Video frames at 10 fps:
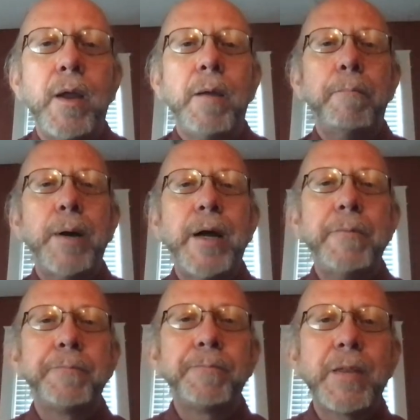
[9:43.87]

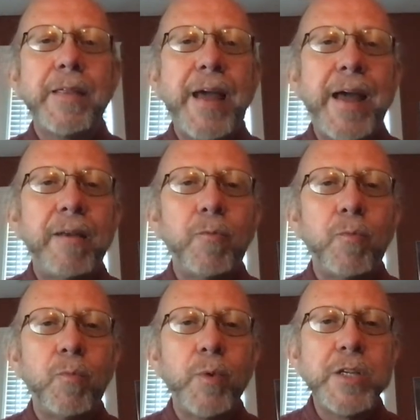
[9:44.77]
But that
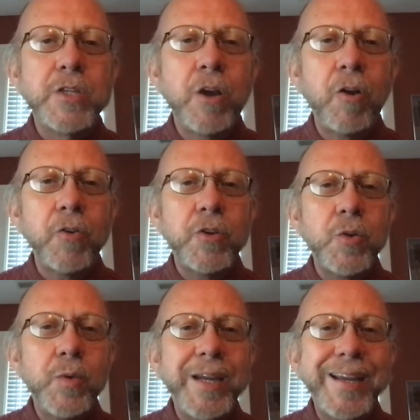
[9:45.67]
result you
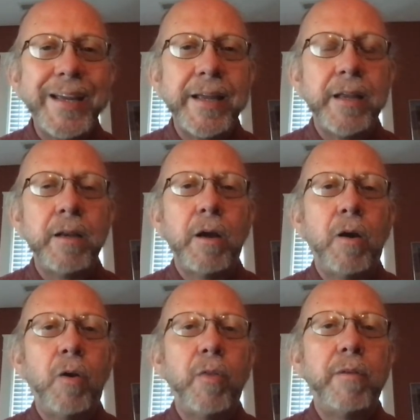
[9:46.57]
get
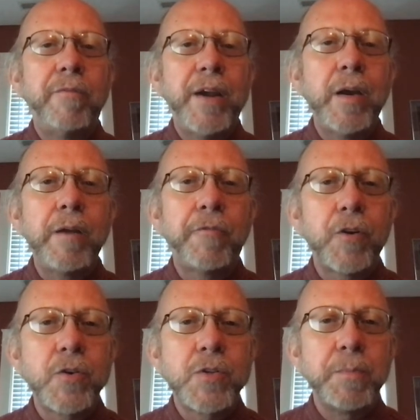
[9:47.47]
on the very
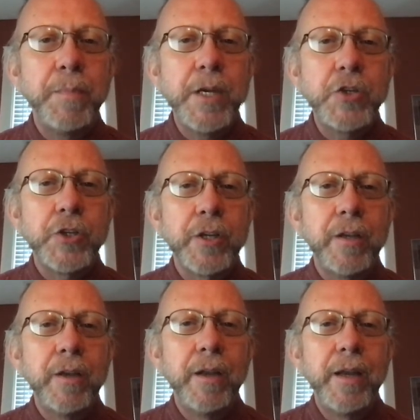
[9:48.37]
first
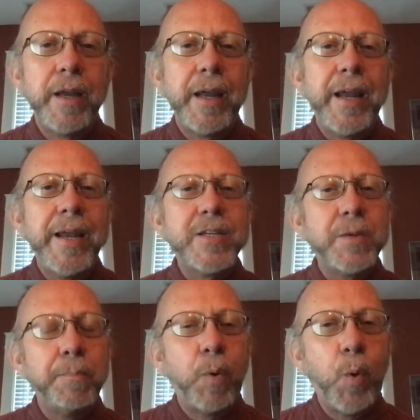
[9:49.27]
submission is
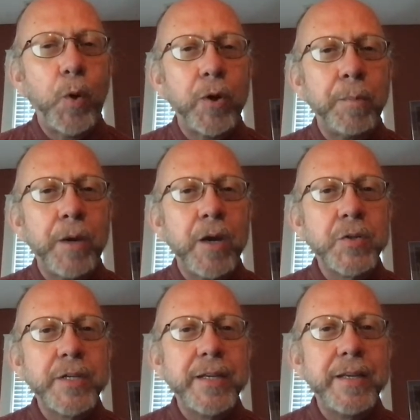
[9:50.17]
important
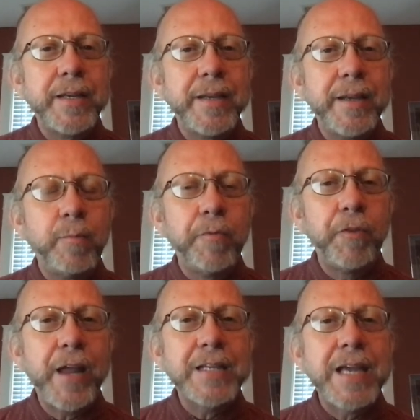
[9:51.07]
because it
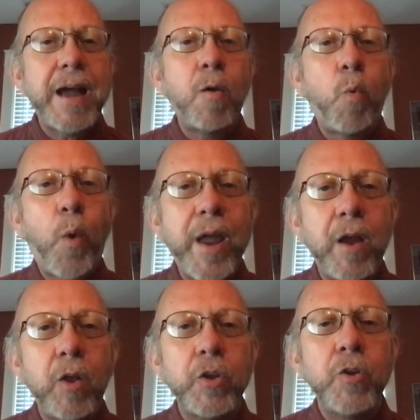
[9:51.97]
reflects how
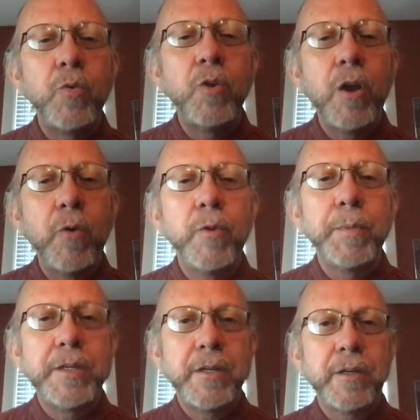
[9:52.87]
well you know the
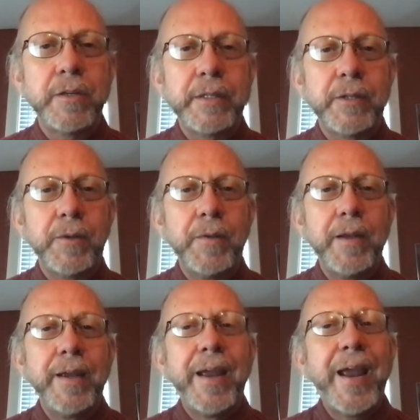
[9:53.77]
material.
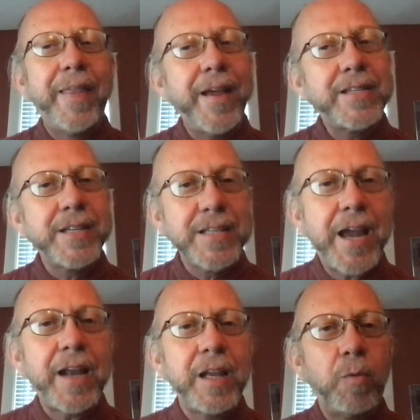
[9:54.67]
And that's
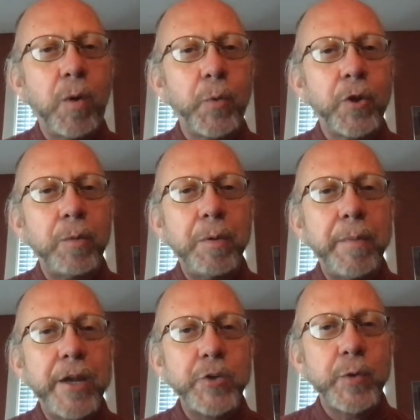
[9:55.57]
exactly what we're going to be
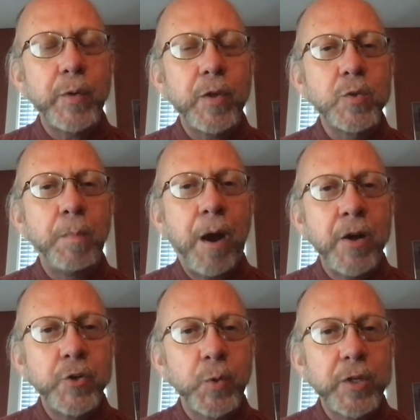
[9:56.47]
measuring with those
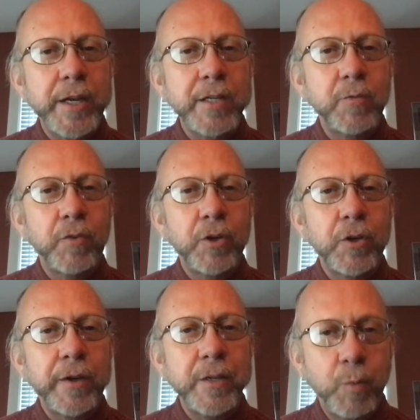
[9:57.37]
module tests
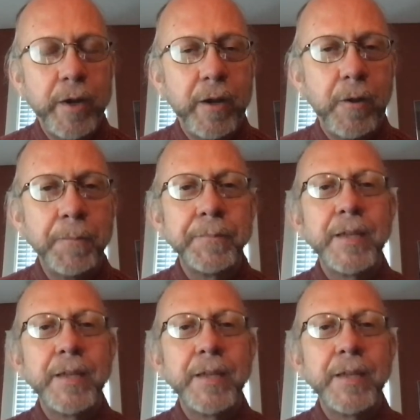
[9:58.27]
for as well.